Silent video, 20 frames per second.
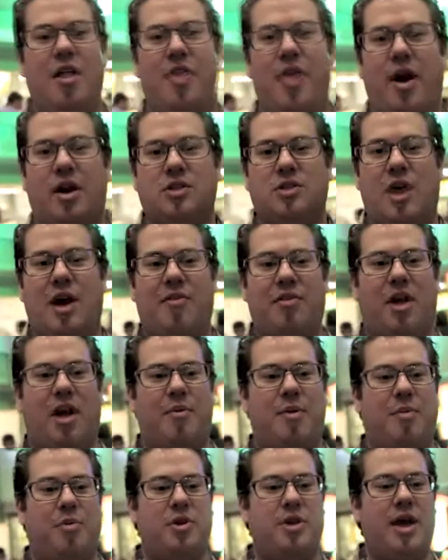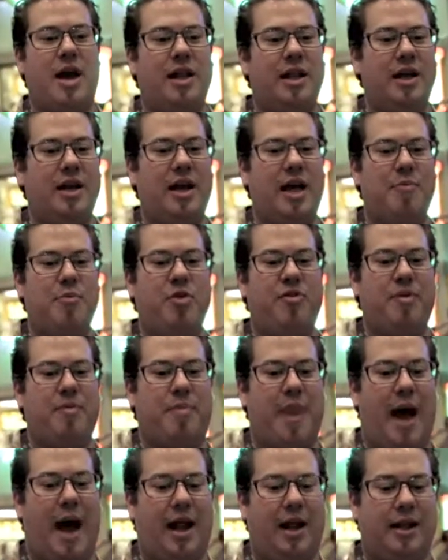They also have a lot of people yelling and moving
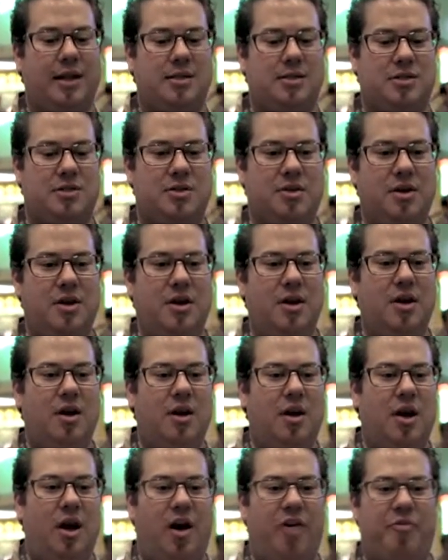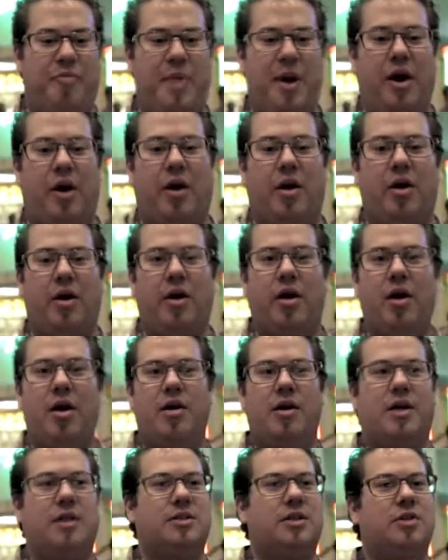pallets of beer
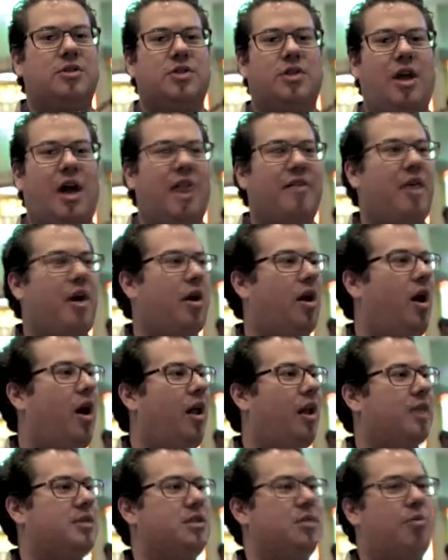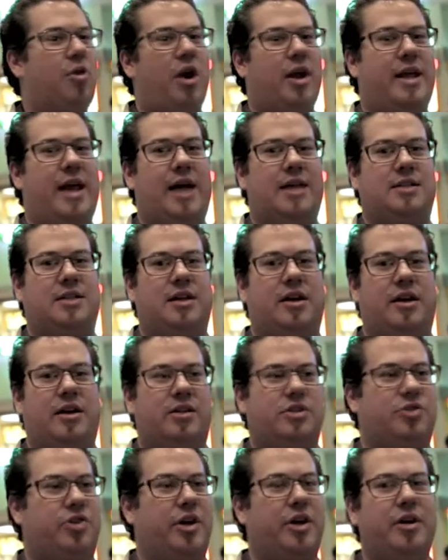because there's a lot of alcoholics in the broadcasting
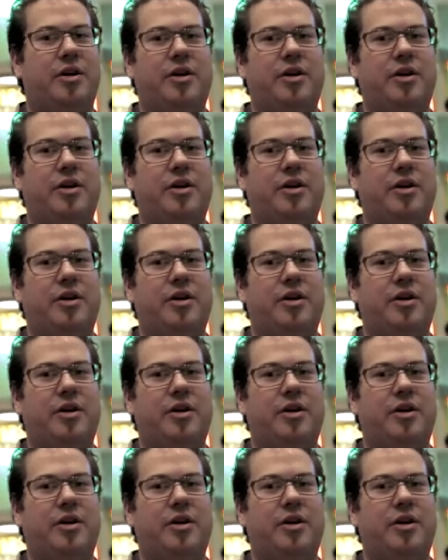industry.